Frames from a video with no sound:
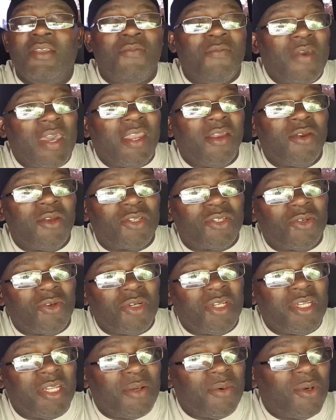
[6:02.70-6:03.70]
virus
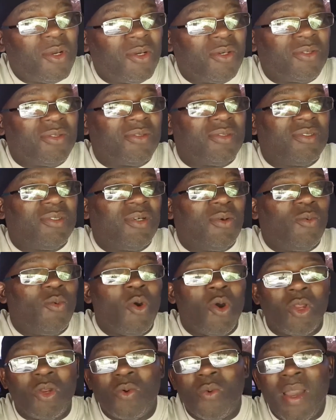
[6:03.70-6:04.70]
running around
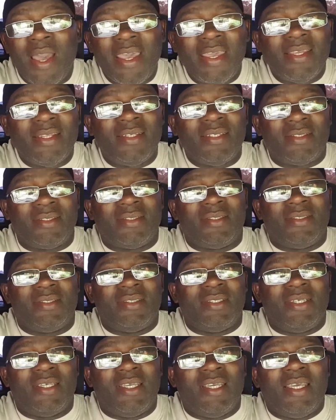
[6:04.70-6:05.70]
worldwide,
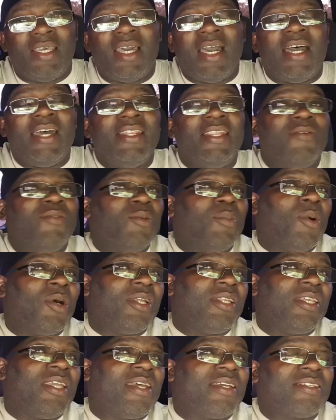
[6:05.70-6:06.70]
and
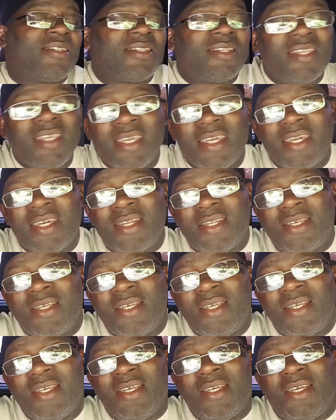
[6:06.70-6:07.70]
everybody is scared
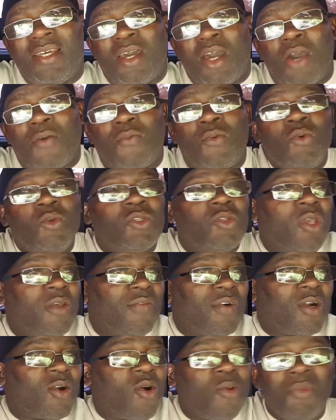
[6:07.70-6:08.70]
of
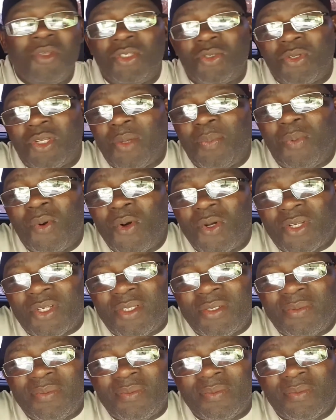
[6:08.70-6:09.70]
whosoever coming to the port.
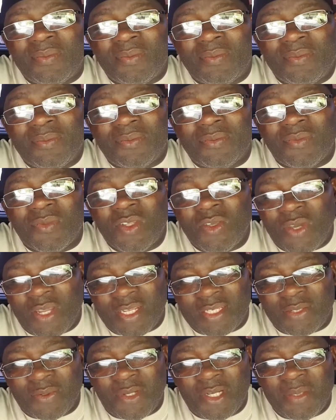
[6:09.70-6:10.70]
You
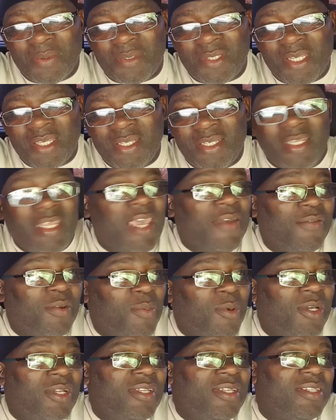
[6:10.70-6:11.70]
understand what I'm saying?
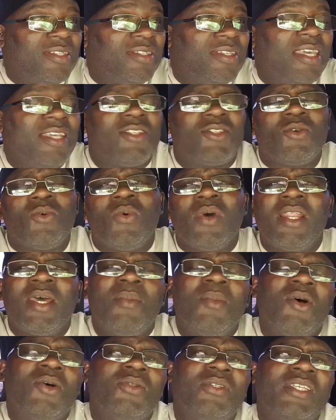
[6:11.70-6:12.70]
Everybody is scared. So what
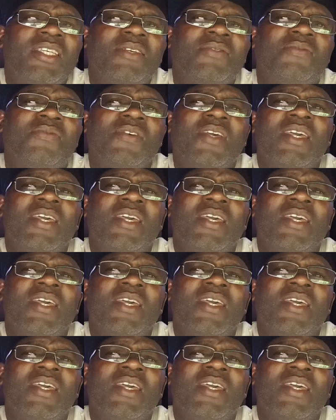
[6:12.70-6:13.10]
about if